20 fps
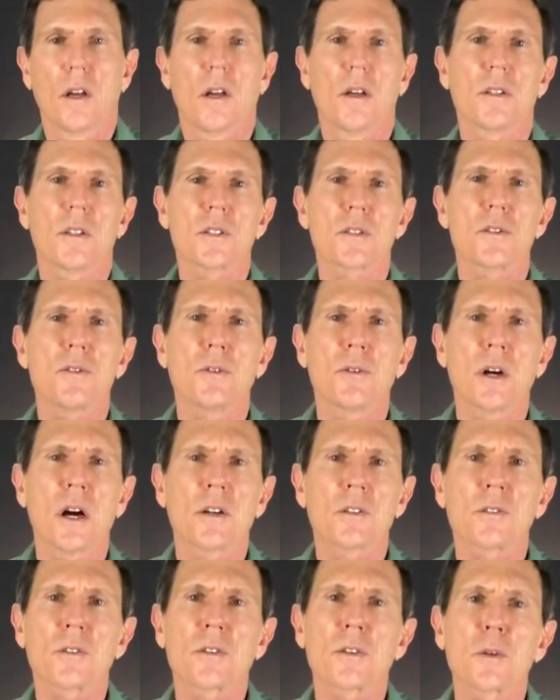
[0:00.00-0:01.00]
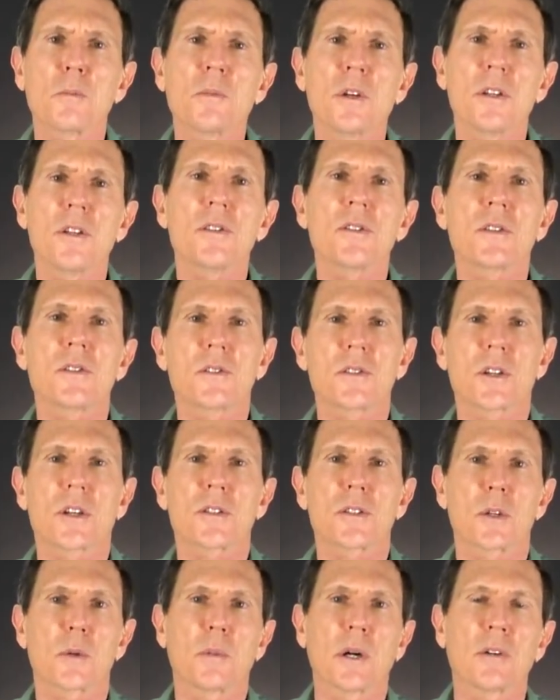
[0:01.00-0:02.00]
This new algorithm isn't
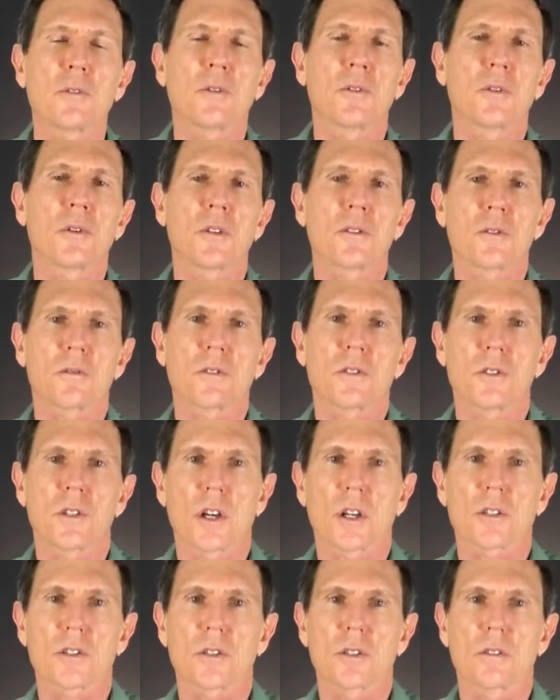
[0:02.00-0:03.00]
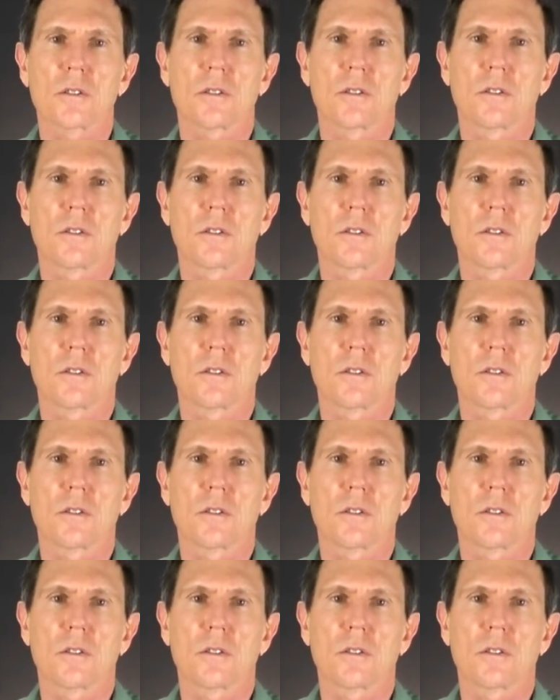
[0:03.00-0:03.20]
just about noise rejection.